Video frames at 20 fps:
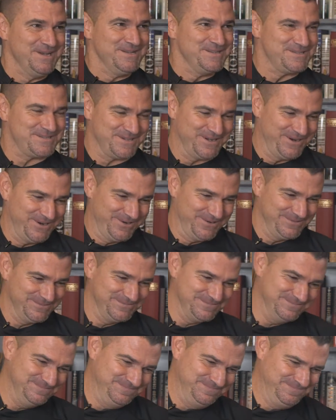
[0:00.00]
So
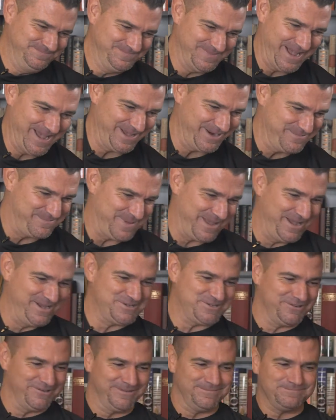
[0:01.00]
I had a
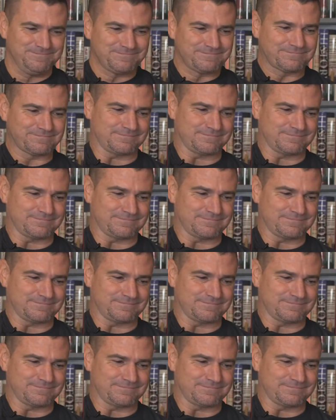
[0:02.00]
pager, and